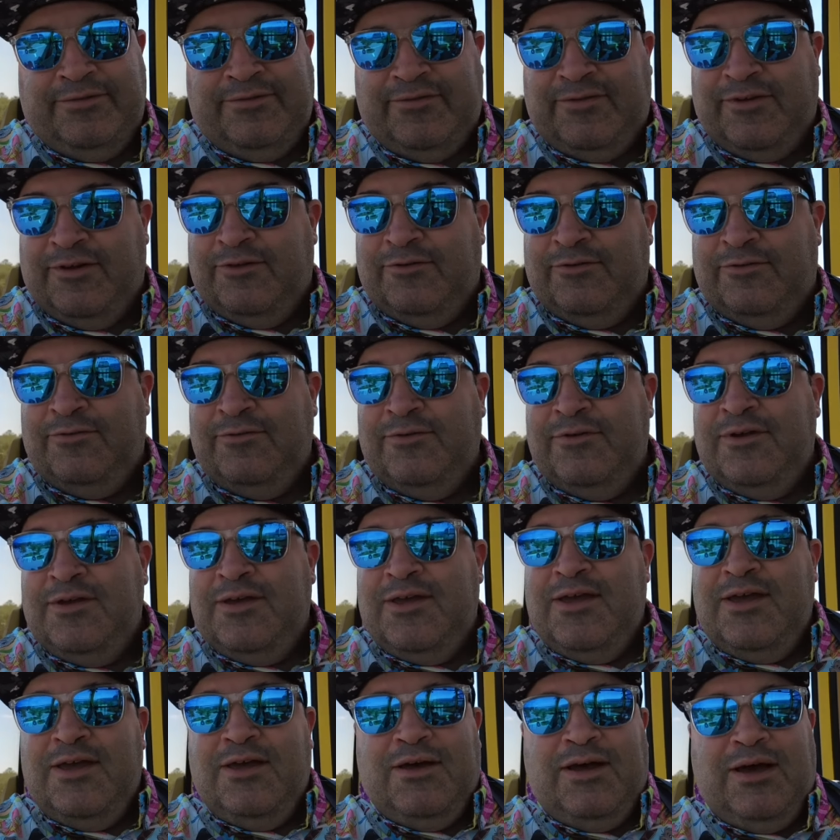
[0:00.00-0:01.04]
So,
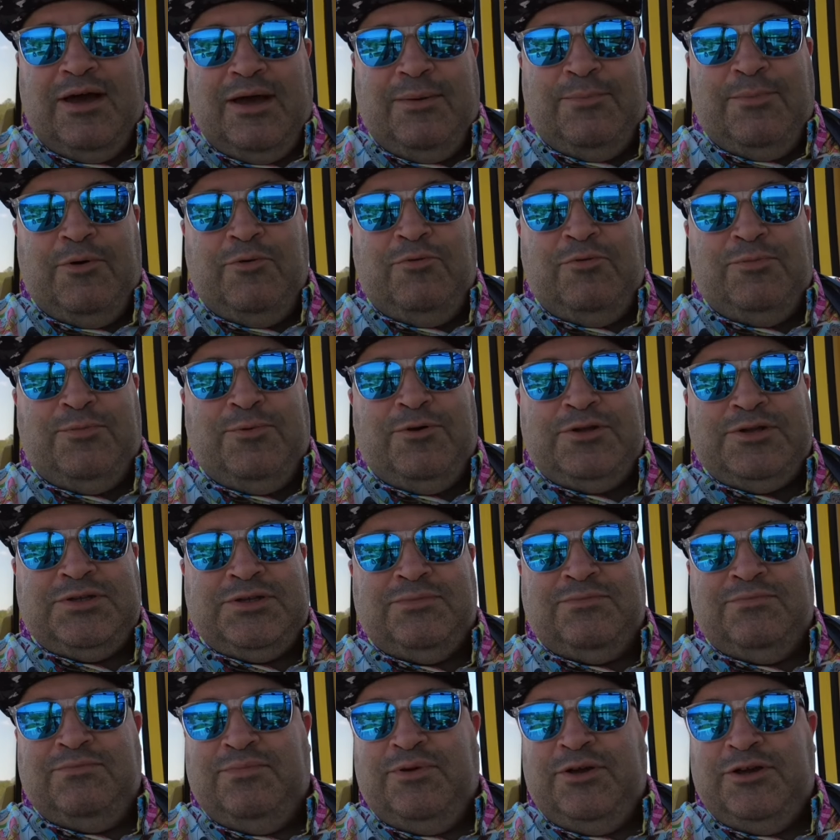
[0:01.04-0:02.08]
uh, but we'll put
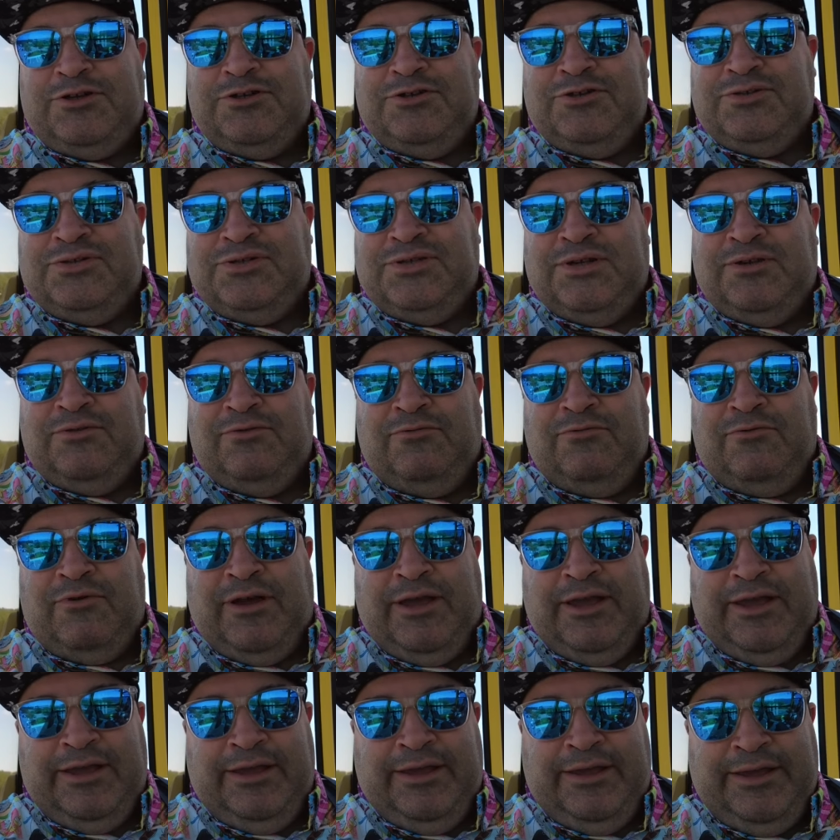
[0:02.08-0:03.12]
some pictures in
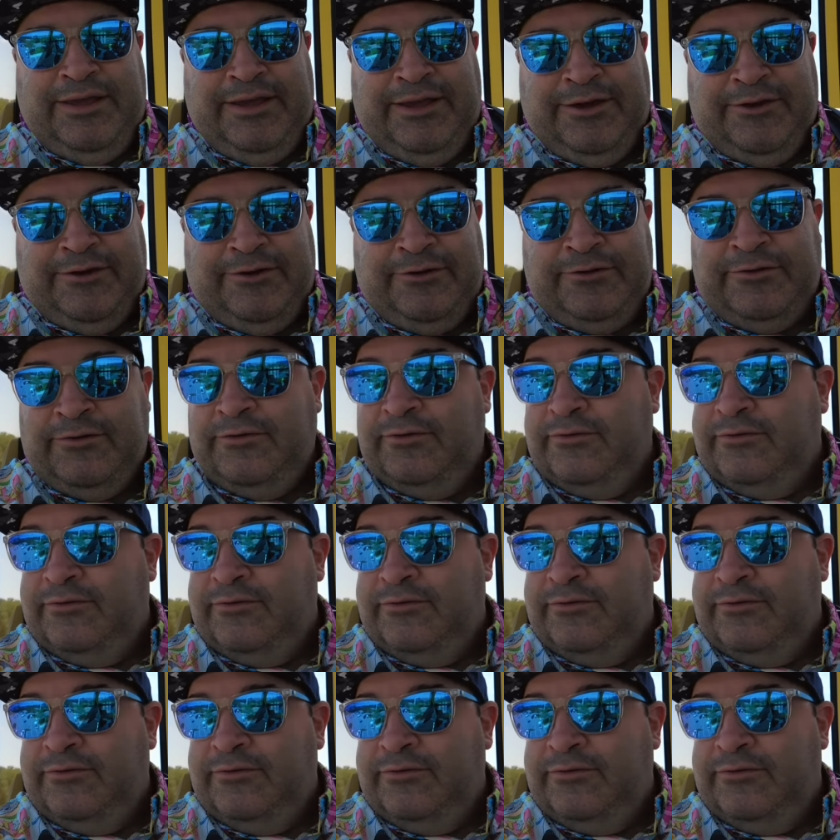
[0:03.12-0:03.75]
right here.